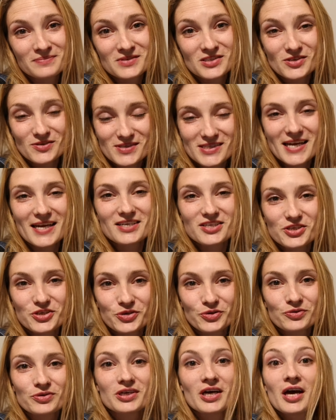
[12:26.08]
So stay
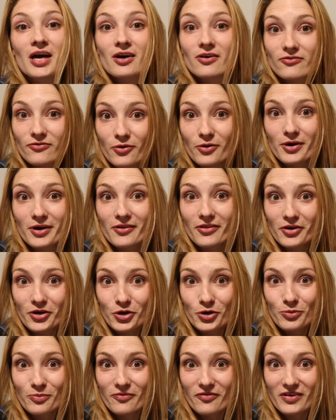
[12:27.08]
tuned for the
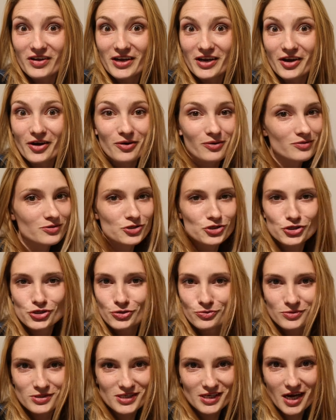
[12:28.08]
coop video,
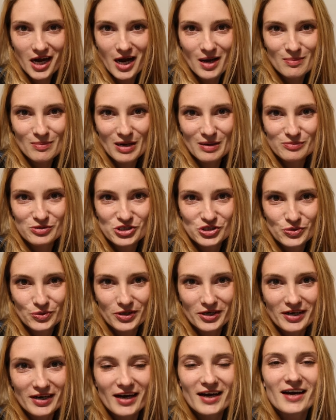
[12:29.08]
soon to come I'm
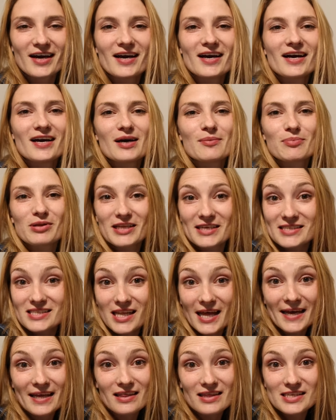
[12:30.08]
sure. Please
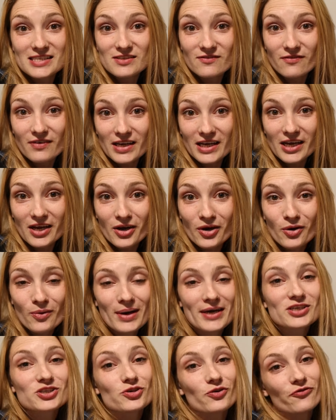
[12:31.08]
like this video
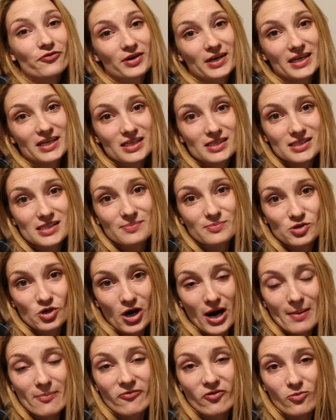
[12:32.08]
and don't forget to
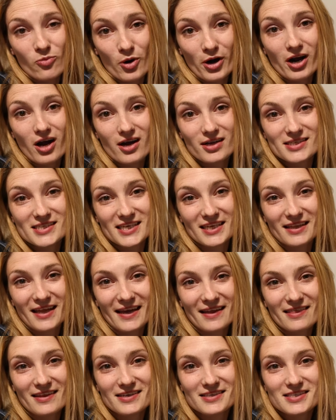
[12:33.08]
subscribe for more content
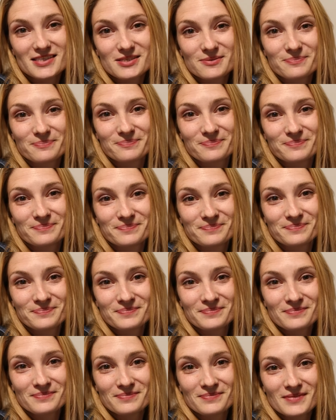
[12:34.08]
like this.
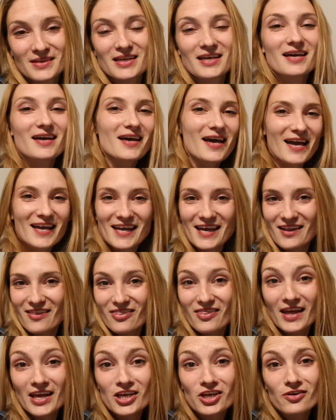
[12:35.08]
Again,
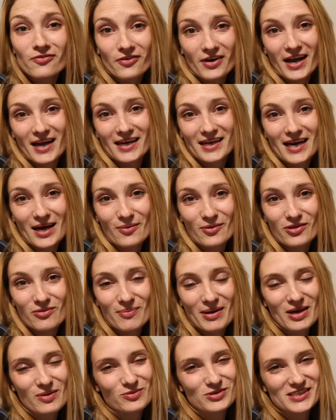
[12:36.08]
thank you for hanging out with
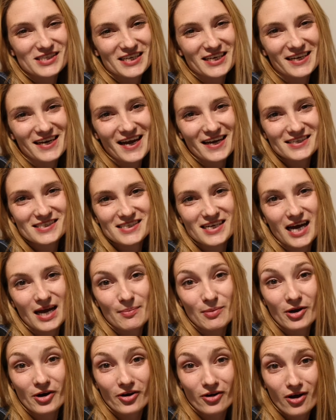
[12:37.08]
me, and we'll see you next
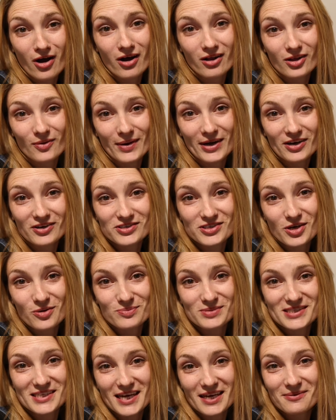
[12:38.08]
time here on Hollow Acres
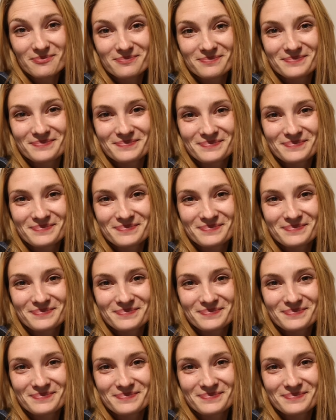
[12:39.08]
Homestead.